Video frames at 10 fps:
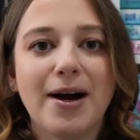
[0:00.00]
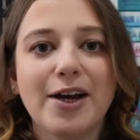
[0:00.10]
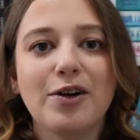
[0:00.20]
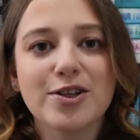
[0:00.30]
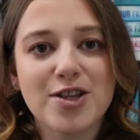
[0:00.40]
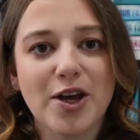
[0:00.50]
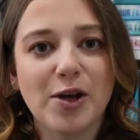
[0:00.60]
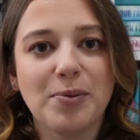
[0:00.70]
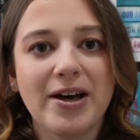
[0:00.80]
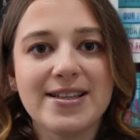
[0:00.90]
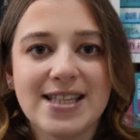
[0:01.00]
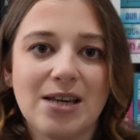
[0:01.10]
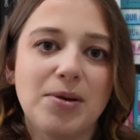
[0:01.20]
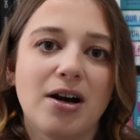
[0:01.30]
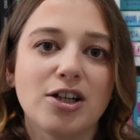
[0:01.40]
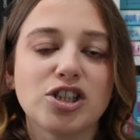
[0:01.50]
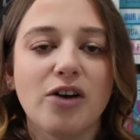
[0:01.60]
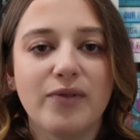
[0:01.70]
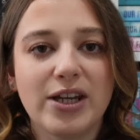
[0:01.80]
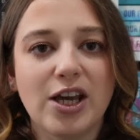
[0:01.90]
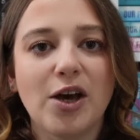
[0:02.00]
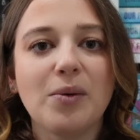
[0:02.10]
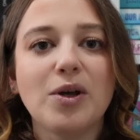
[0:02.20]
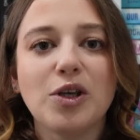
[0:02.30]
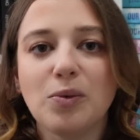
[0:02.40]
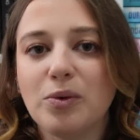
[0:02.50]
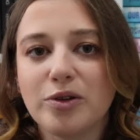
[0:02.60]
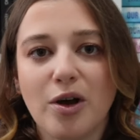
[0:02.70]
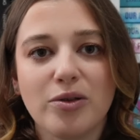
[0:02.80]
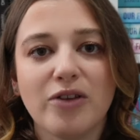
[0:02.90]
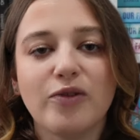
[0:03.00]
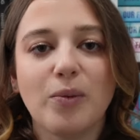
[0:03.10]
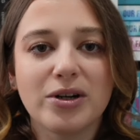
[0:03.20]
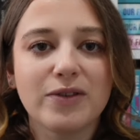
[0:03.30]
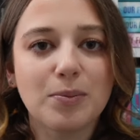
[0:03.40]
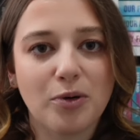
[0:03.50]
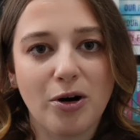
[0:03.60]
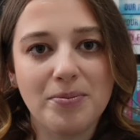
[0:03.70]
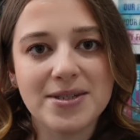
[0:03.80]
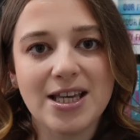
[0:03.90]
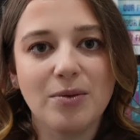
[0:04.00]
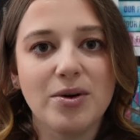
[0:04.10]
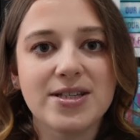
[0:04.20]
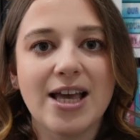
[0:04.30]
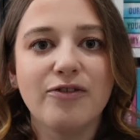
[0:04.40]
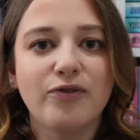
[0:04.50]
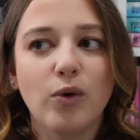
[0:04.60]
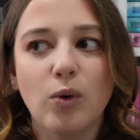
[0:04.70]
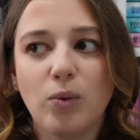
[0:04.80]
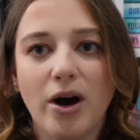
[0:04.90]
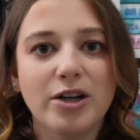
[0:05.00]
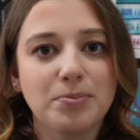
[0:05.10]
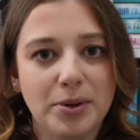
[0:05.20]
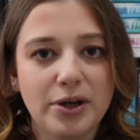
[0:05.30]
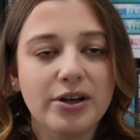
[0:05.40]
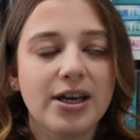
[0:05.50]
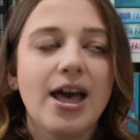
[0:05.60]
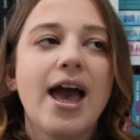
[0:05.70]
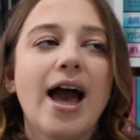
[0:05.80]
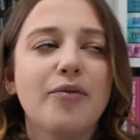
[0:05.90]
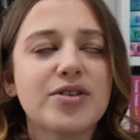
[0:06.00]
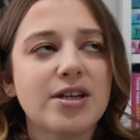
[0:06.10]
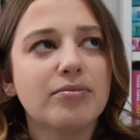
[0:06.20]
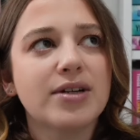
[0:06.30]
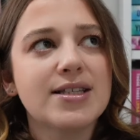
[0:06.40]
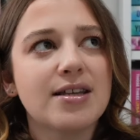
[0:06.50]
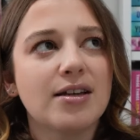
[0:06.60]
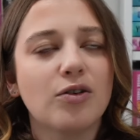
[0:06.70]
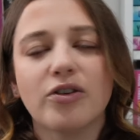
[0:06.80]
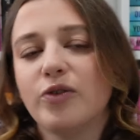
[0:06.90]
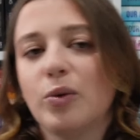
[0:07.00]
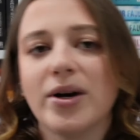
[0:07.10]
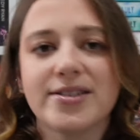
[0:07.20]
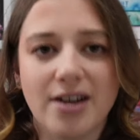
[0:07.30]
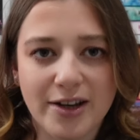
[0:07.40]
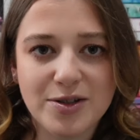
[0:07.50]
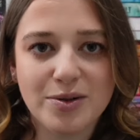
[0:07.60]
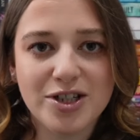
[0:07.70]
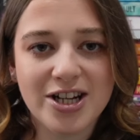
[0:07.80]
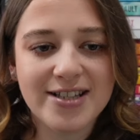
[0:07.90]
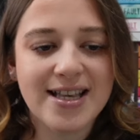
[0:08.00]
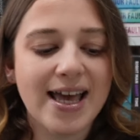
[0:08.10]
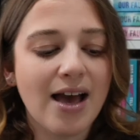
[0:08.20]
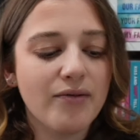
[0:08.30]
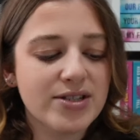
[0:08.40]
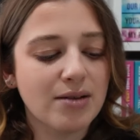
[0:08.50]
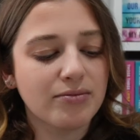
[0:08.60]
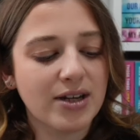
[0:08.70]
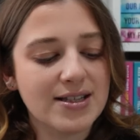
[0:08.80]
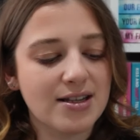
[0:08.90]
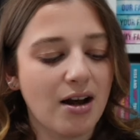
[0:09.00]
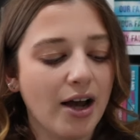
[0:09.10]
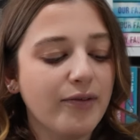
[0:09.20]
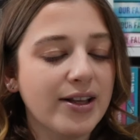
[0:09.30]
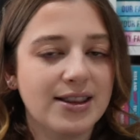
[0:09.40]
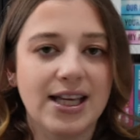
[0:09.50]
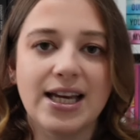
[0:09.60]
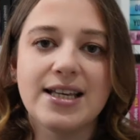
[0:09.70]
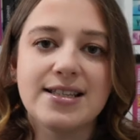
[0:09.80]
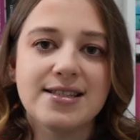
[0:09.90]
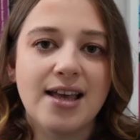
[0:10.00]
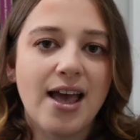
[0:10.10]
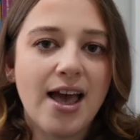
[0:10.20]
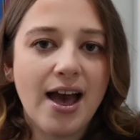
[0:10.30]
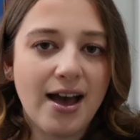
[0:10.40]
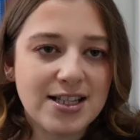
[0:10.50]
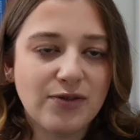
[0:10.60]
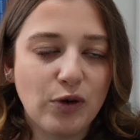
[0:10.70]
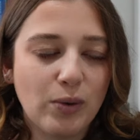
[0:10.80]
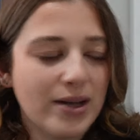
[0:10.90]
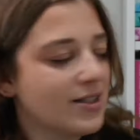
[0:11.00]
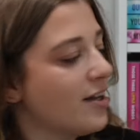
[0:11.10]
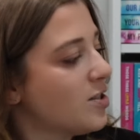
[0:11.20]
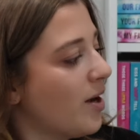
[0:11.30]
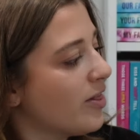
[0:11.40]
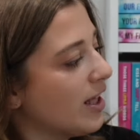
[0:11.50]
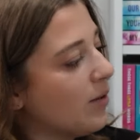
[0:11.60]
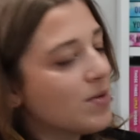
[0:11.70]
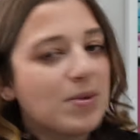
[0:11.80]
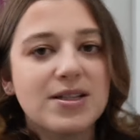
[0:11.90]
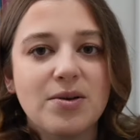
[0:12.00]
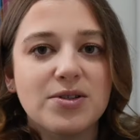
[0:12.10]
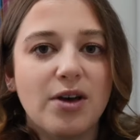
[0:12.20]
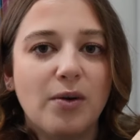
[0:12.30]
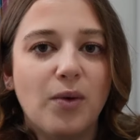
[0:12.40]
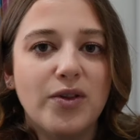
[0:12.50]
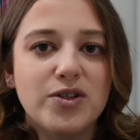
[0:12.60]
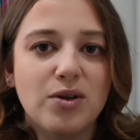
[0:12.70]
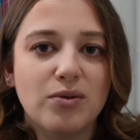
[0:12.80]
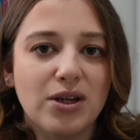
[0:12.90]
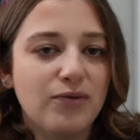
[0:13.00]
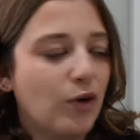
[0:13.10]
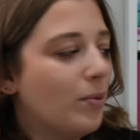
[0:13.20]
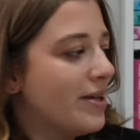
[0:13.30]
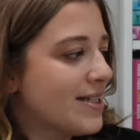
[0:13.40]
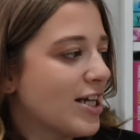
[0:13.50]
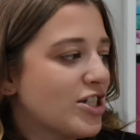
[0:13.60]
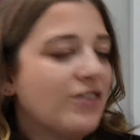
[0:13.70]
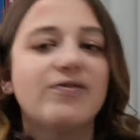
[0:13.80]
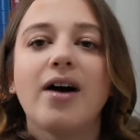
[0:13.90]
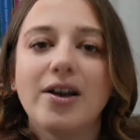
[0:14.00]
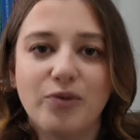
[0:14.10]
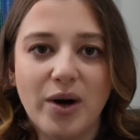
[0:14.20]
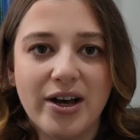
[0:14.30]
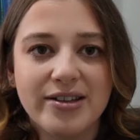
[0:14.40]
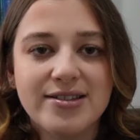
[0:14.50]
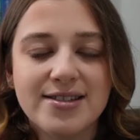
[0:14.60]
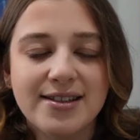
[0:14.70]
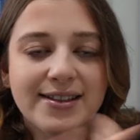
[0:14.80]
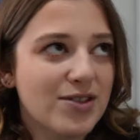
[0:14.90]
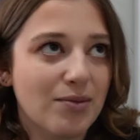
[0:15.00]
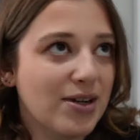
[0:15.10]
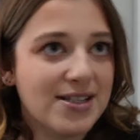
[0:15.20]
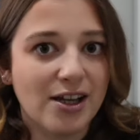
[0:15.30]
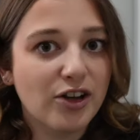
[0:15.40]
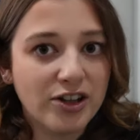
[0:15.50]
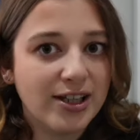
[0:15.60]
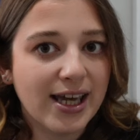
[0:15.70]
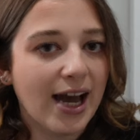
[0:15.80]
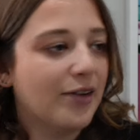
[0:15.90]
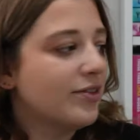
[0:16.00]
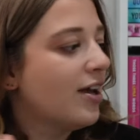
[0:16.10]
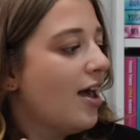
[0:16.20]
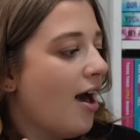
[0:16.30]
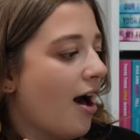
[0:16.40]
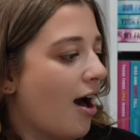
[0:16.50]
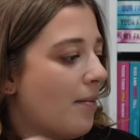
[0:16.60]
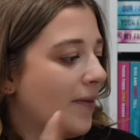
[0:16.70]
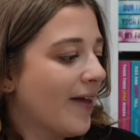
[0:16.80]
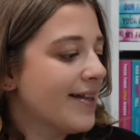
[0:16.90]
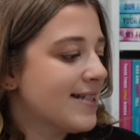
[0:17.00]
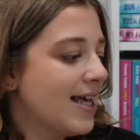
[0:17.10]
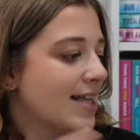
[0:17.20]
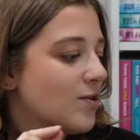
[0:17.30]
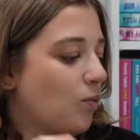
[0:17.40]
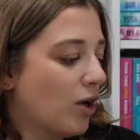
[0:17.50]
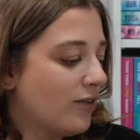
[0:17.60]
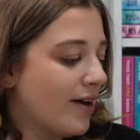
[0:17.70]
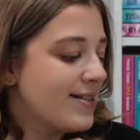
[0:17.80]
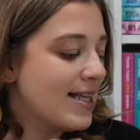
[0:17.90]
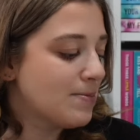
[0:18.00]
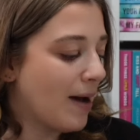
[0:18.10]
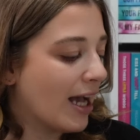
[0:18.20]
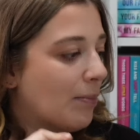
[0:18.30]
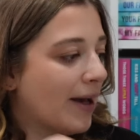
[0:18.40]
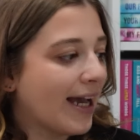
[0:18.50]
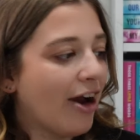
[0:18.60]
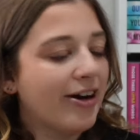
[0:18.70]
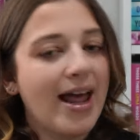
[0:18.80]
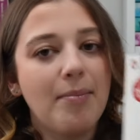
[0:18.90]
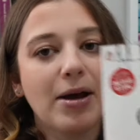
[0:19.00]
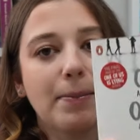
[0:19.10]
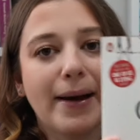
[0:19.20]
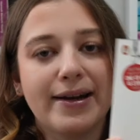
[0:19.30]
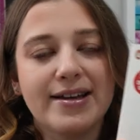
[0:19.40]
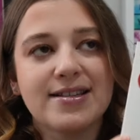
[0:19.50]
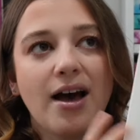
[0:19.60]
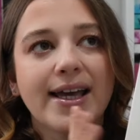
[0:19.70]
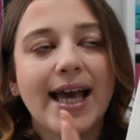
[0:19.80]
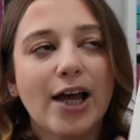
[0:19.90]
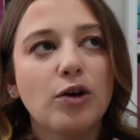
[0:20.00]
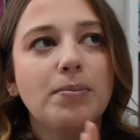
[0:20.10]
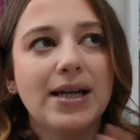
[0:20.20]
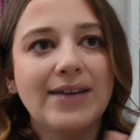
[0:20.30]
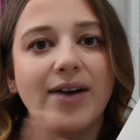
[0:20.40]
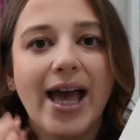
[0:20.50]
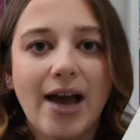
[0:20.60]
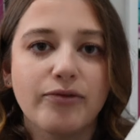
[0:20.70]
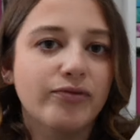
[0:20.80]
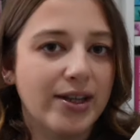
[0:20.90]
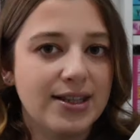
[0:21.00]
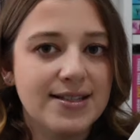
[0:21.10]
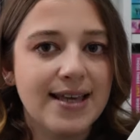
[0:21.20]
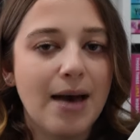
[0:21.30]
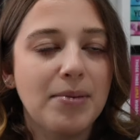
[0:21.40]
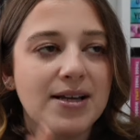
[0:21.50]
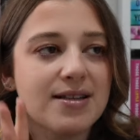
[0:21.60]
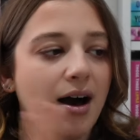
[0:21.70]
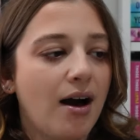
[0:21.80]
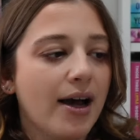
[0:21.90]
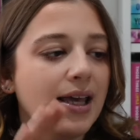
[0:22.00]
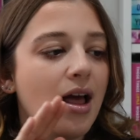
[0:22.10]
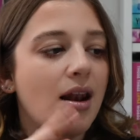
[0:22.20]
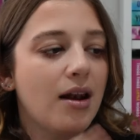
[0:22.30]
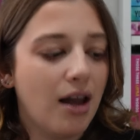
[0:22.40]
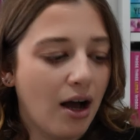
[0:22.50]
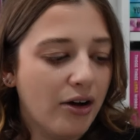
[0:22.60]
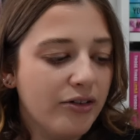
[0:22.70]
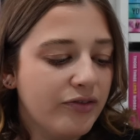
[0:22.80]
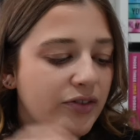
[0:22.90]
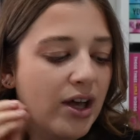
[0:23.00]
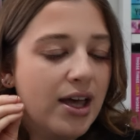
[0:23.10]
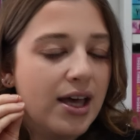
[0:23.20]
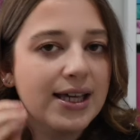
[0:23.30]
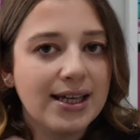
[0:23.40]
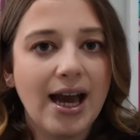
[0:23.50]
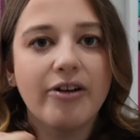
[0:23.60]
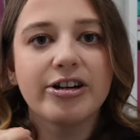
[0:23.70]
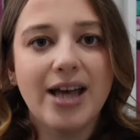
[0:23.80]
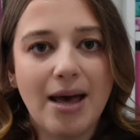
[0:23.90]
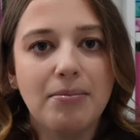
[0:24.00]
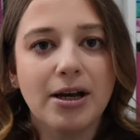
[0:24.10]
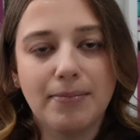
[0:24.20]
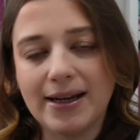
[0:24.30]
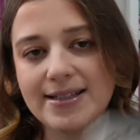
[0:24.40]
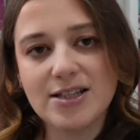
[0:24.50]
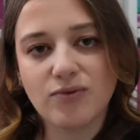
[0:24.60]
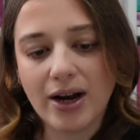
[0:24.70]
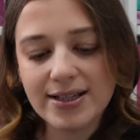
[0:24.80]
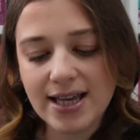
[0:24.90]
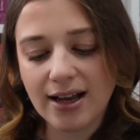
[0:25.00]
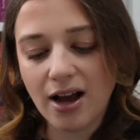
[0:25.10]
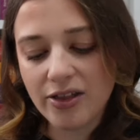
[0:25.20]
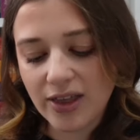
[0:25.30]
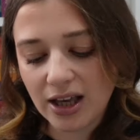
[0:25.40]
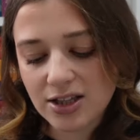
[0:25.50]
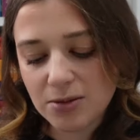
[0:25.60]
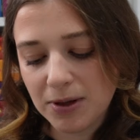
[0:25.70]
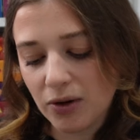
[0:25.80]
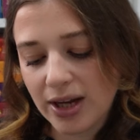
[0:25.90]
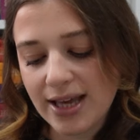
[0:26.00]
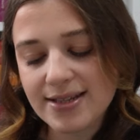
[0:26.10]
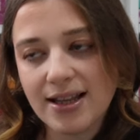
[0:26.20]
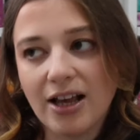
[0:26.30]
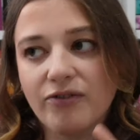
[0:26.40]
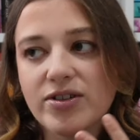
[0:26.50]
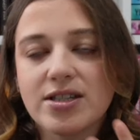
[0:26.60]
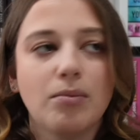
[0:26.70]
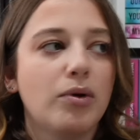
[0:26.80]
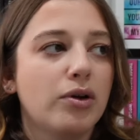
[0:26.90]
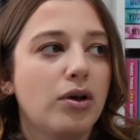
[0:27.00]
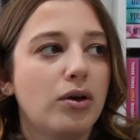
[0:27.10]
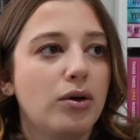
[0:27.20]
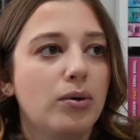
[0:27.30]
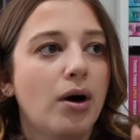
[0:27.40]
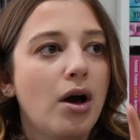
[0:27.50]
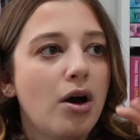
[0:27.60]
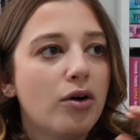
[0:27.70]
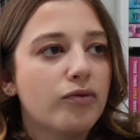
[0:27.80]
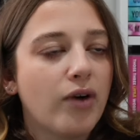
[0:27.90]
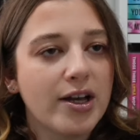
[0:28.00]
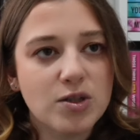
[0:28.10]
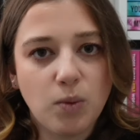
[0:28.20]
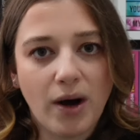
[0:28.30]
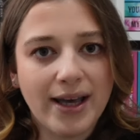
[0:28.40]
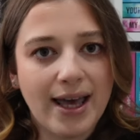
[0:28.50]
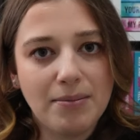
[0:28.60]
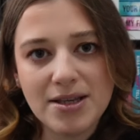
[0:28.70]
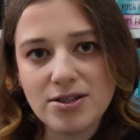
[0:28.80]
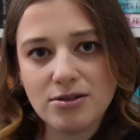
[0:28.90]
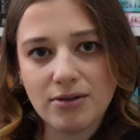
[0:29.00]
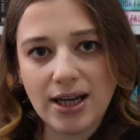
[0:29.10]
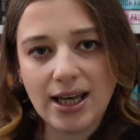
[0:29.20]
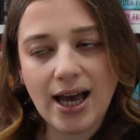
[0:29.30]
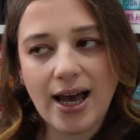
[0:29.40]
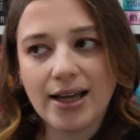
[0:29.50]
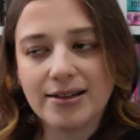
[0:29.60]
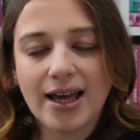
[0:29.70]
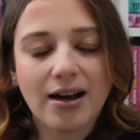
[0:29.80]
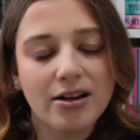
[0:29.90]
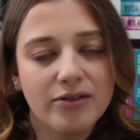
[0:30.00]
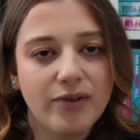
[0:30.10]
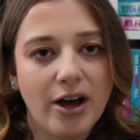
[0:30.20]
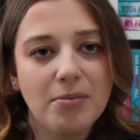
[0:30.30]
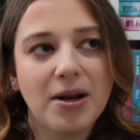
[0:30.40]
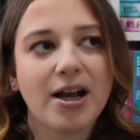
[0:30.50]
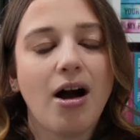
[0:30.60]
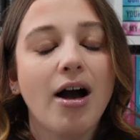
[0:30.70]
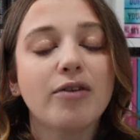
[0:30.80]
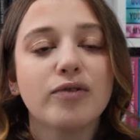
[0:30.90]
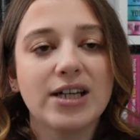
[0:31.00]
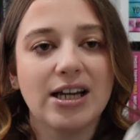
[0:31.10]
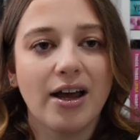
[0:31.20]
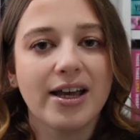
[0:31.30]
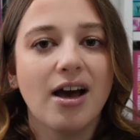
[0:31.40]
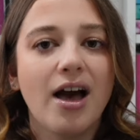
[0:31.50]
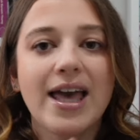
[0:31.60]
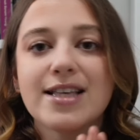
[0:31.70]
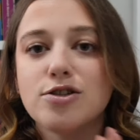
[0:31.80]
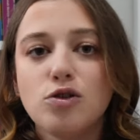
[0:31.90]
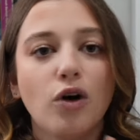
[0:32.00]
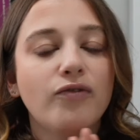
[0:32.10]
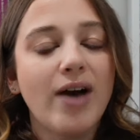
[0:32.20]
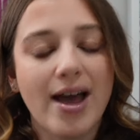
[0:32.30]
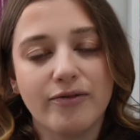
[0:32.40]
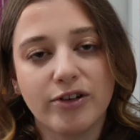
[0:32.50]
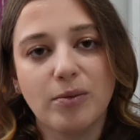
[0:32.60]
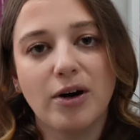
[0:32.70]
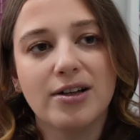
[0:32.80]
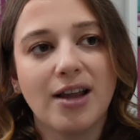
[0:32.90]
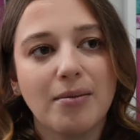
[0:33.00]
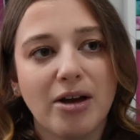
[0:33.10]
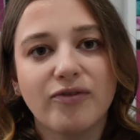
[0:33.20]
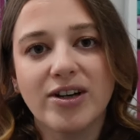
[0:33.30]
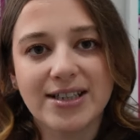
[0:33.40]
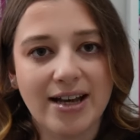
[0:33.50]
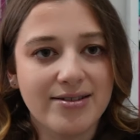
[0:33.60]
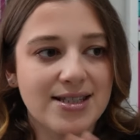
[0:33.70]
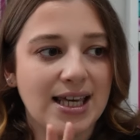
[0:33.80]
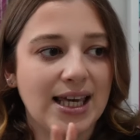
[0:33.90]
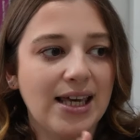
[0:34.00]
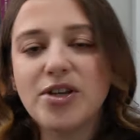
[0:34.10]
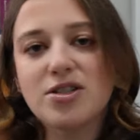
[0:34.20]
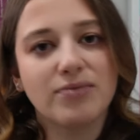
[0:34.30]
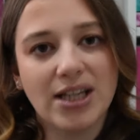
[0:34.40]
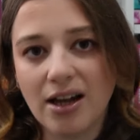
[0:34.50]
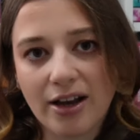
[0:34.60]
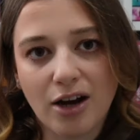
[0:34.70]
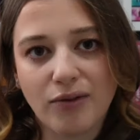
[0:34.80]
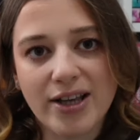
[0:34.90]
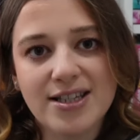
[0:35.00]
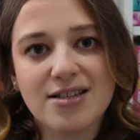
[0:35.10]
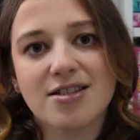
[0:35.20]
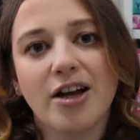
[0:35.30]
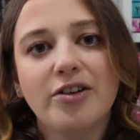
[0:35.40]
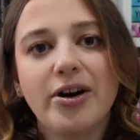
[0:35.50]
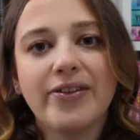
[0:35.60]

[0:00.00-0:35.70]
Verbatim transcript: my October T B R jar video, you will know that for one of the prompts it was a four-word book, and for some reason, or a four-word title should I say, and for some reason I read this as a four-word title. I think it was because I was going one, two, three, four, but it's actually five words. For some reason I couldn't count. Um, and that is One of Us Is Back by Karen M. McManus. I cannot believe I haven't read this yet, because I love Karen M. McManus's writing. I think, to be honest, like, for someone who writes Y A mystery and that kind of vibe, like, I really like her. It's not for everyone. Like, my friend Kelsey doesn't really like her writing style,